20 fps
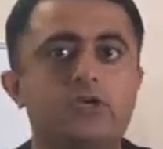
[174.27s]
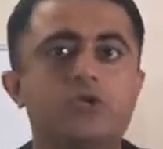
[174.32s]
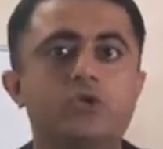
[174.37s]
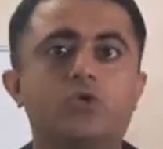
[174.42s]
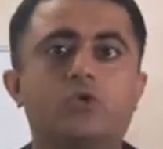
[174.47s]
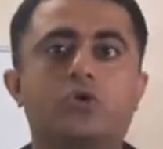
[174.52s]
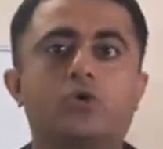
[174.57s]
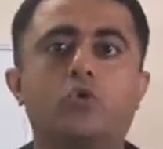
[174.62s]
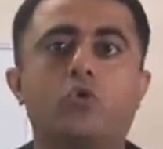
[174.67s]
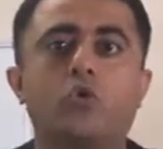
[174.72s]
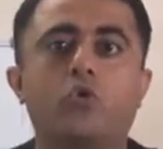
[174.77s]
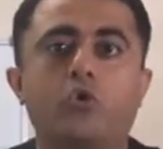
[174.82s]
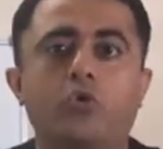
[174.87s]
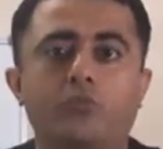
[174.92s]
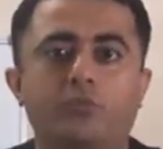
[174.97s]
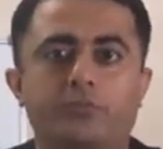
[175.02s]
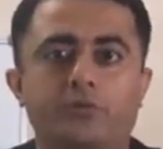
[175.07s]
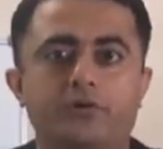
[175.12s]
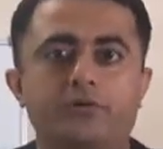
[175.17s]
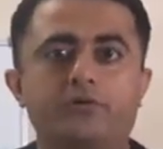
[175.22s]
you are
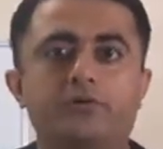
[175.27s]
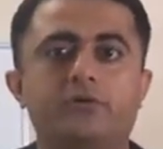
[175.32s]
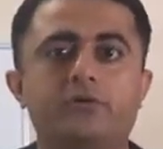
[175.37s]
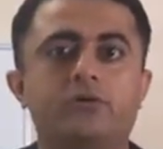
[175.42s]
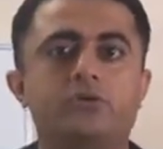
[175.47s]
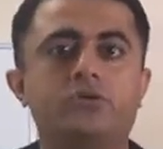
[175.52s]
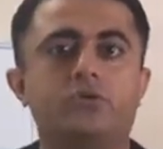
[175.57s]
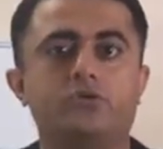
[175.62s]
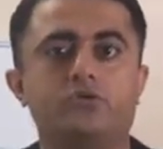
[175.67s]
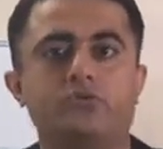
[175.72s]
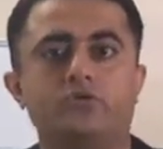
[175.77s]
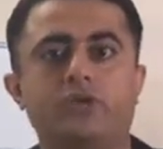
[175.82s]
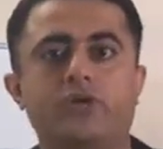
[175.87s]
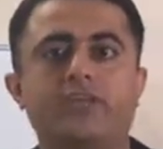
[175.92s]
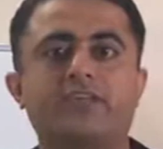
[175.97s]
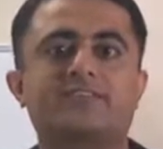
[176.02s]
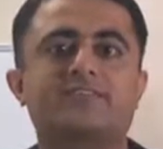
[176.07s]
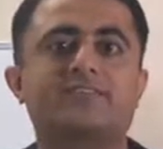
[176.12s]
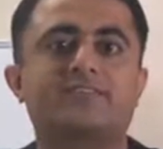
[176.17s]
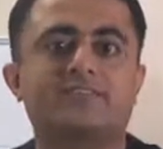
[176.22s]
open to
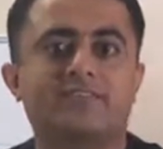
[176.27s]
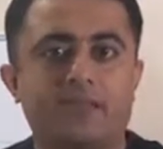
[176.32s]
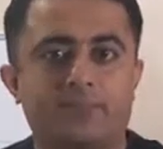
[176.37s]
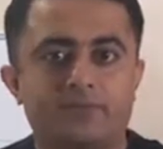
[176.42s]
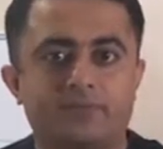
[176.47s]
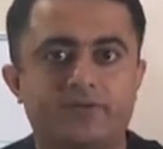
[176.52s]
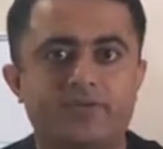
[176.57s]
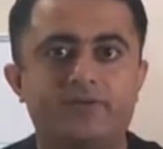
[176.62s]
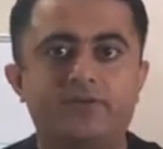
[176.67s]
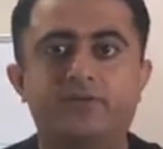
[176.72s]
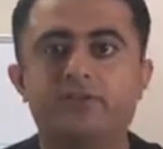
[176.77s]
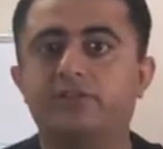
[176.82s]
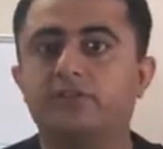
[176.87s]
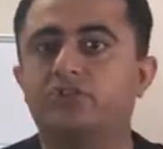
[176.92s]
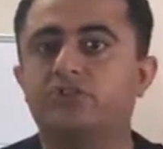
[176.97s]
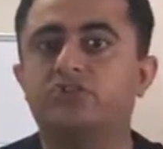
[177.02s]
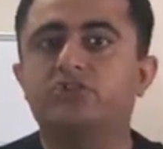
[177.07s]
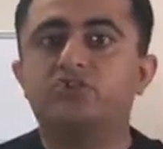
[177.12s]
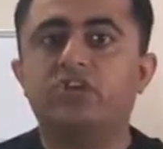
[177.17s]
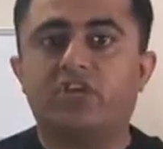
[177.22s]
accept
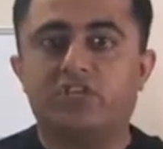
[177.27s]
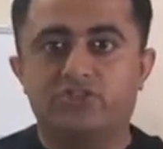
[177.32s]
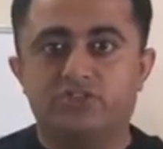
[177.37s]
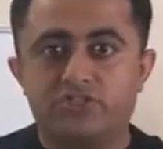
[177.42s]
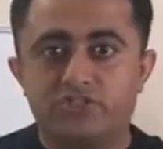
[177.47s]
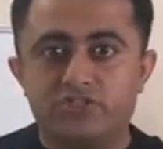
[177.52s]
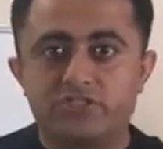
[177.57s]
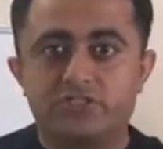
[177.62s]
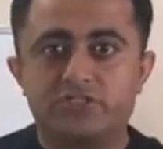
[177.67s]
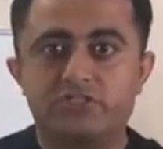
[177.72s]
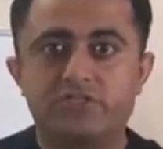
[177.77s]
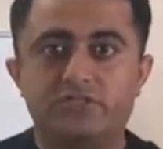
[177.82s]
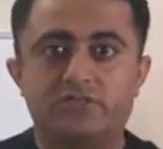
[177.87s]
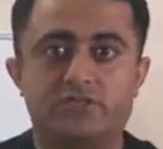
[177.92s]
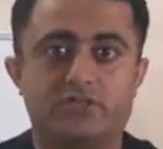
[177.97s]
the changes,